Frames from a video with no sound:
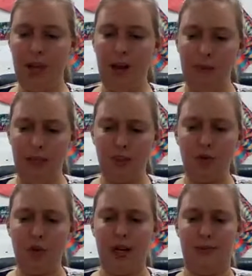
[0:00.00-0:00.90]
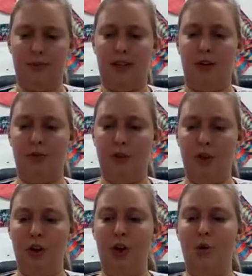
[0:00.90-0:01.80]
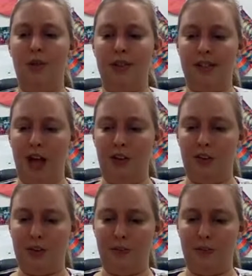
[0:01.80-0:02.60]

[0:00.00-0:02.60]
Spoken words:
I mean enjoying himself with his elders